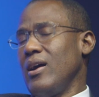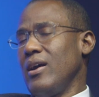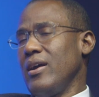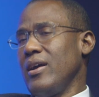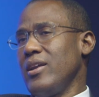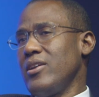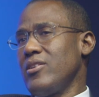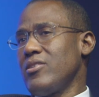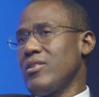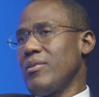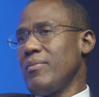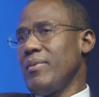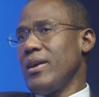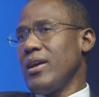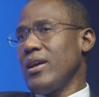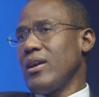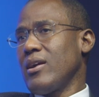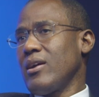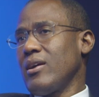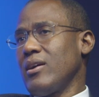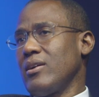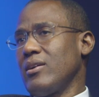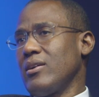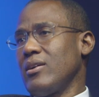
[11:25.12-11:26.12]
in
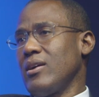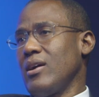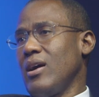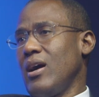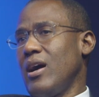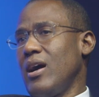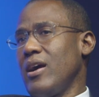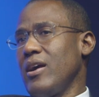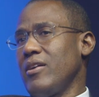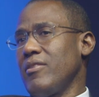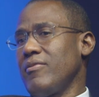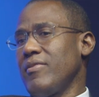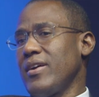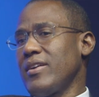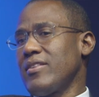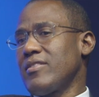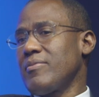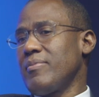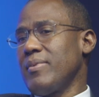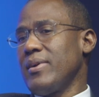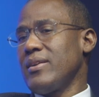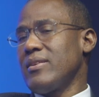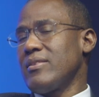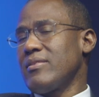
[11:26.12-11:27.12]
Jamaica are
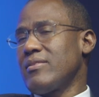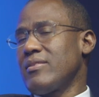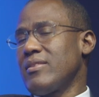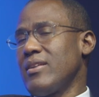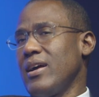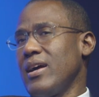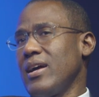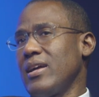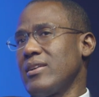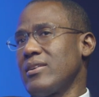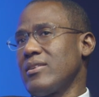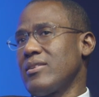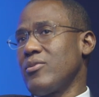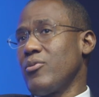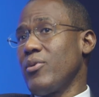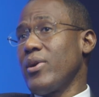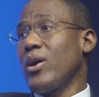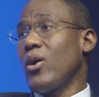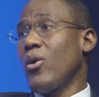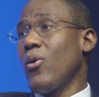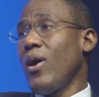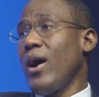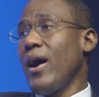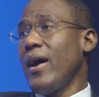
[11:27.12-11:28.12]
investments that
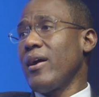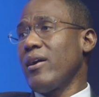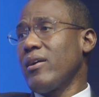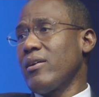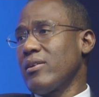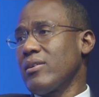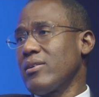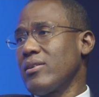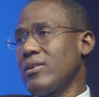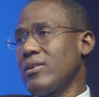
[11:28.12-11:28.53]
require